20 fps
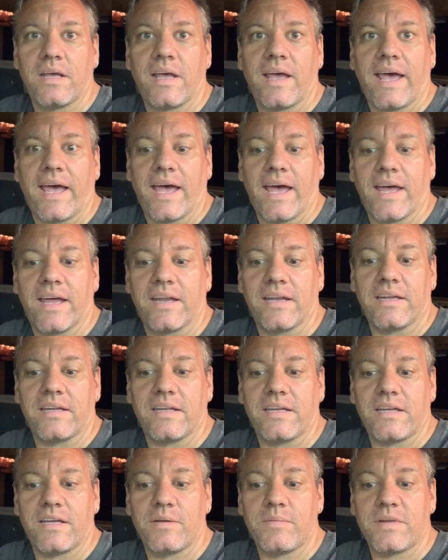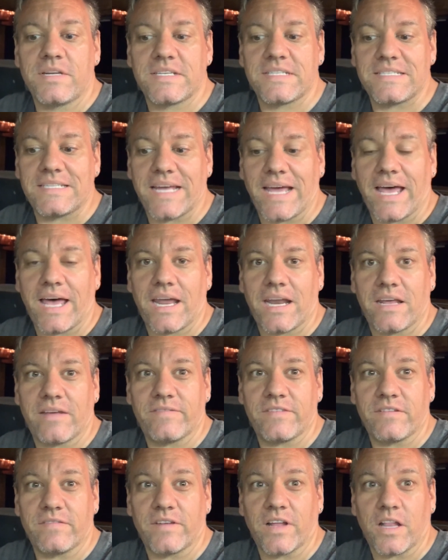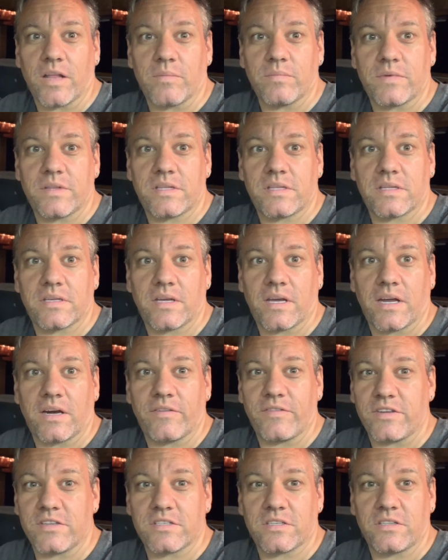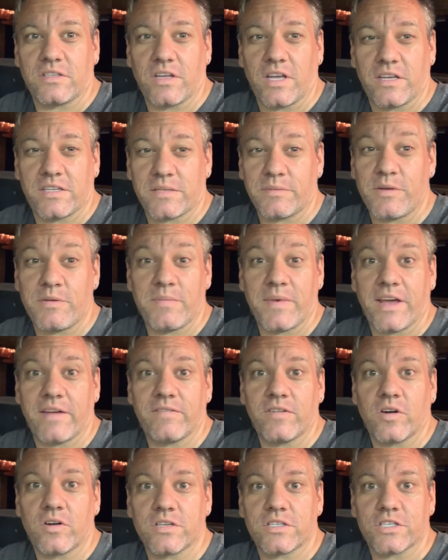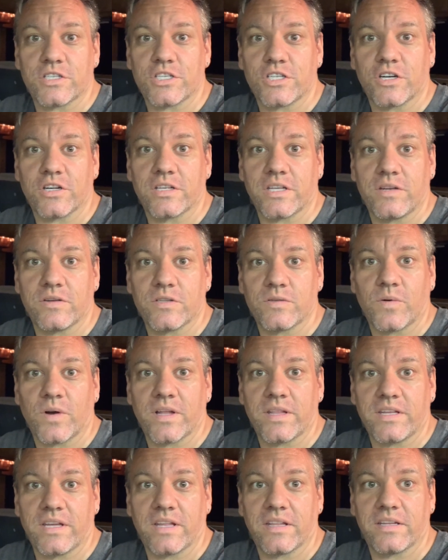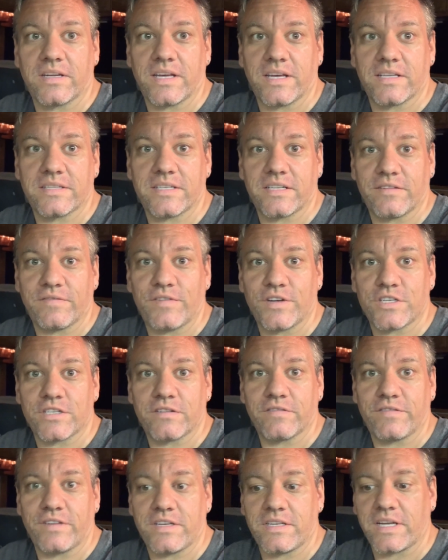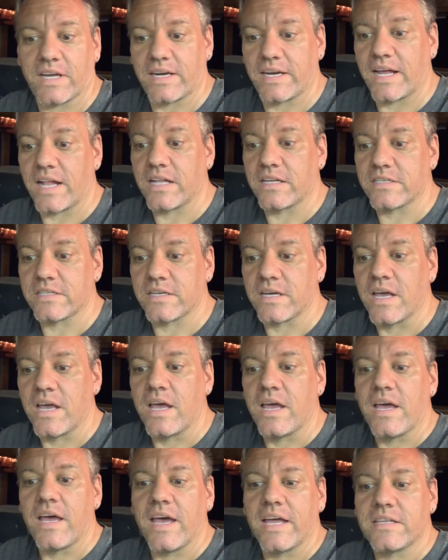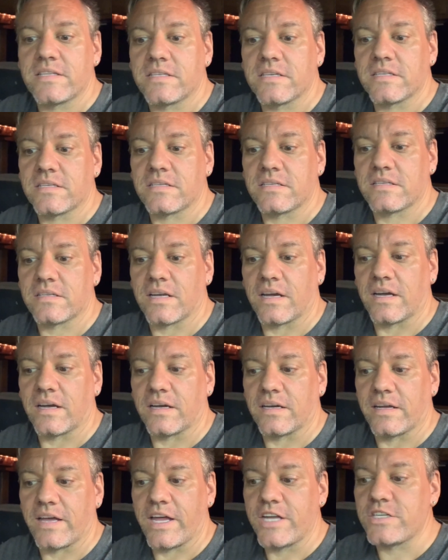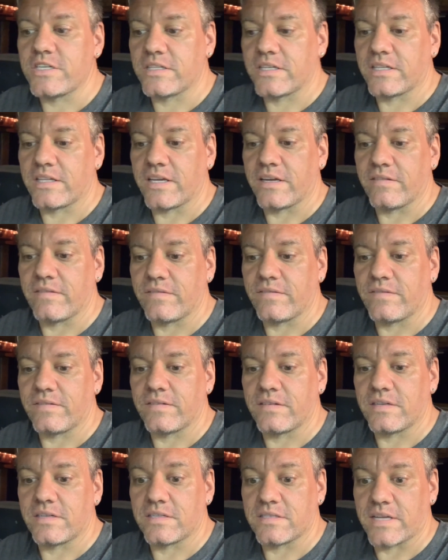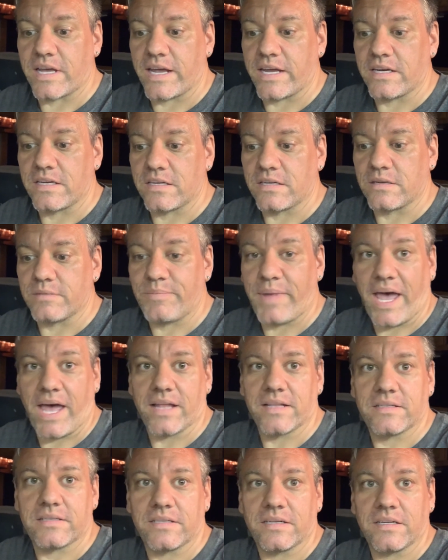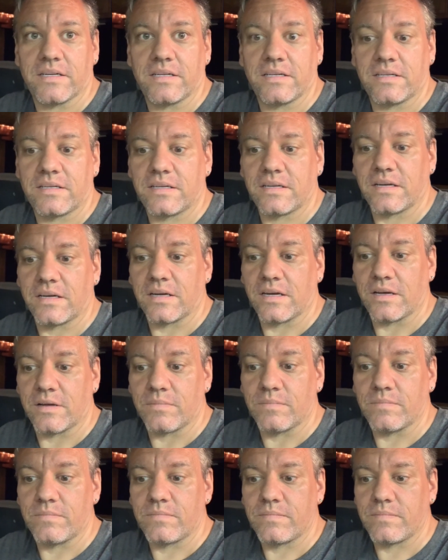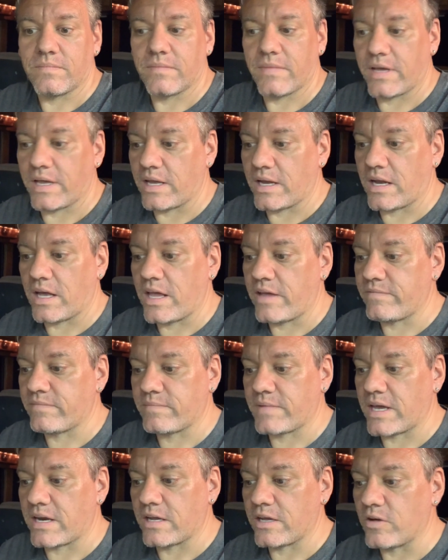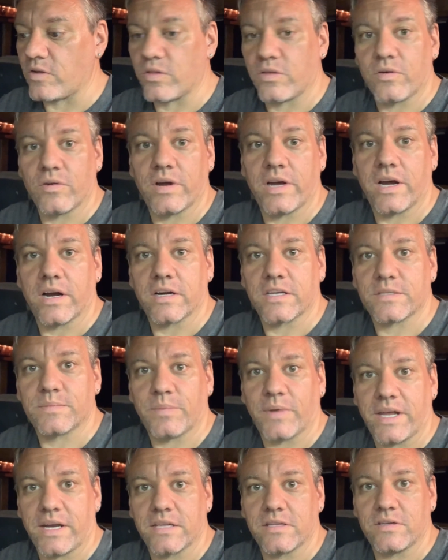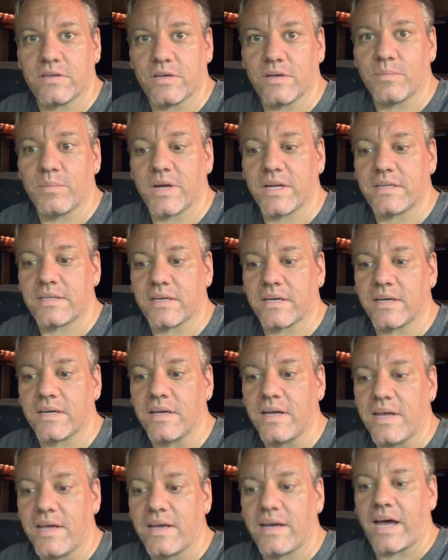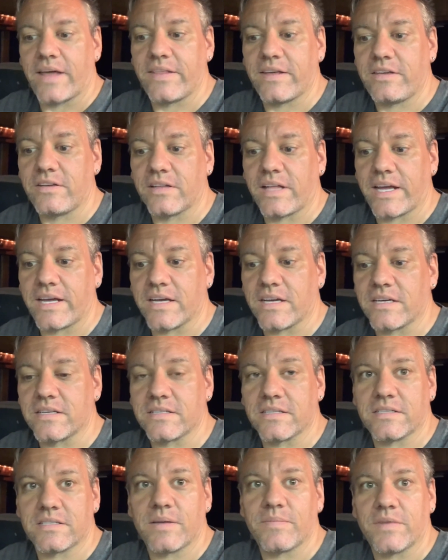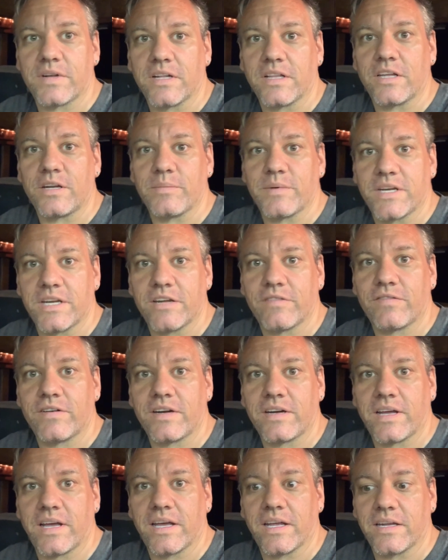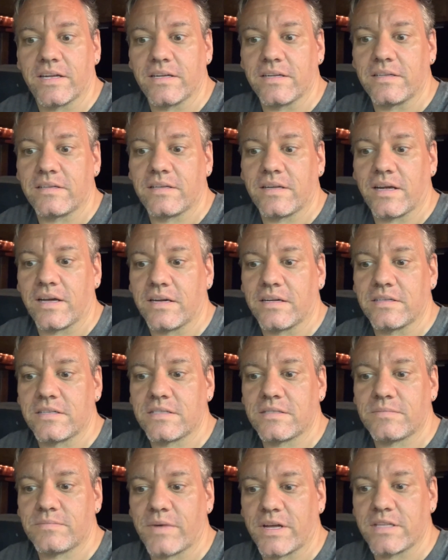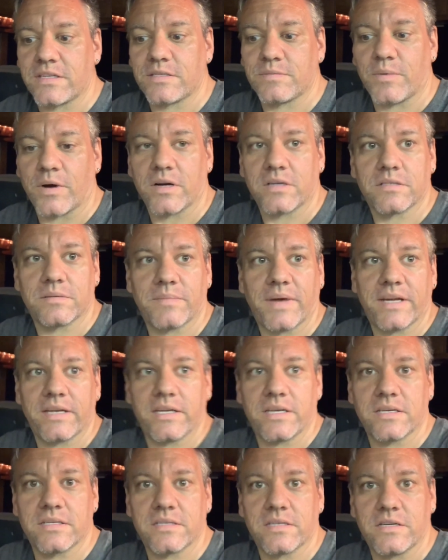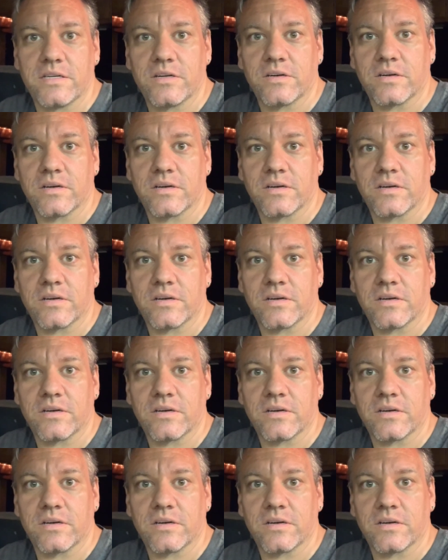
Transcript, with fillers: And him and his dad have developed, I don't know if you, some of you may have noticed the shirt that he was wearing the other day. It said Efficient V Technology. It's this uh, engine that they've designed and patented. Um, and I'll have him kind of go through it here and explain it to you. But uh, I think you'll like it because it's something a little bit different and uh, just might spark some ideas in you.